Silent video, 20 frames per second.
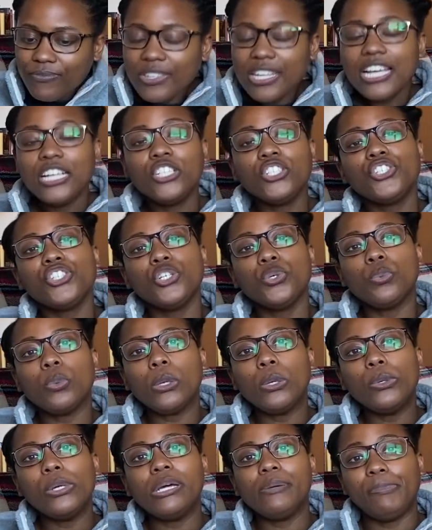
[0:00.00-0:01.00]
And she
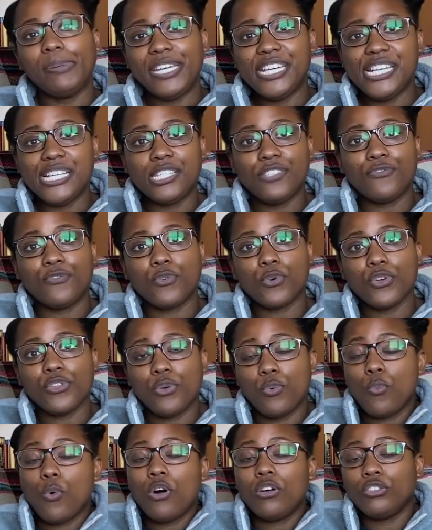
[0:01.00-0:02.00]
wrote a piece for the
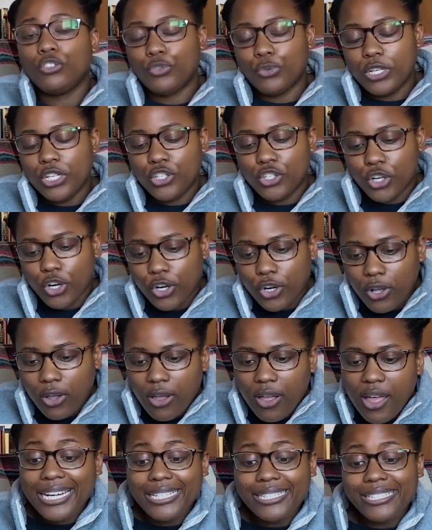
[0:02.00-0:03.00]
Wall Street
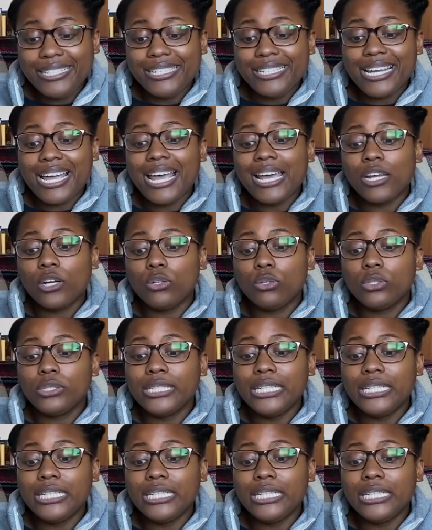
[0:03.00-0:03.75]
Journal. It's titled,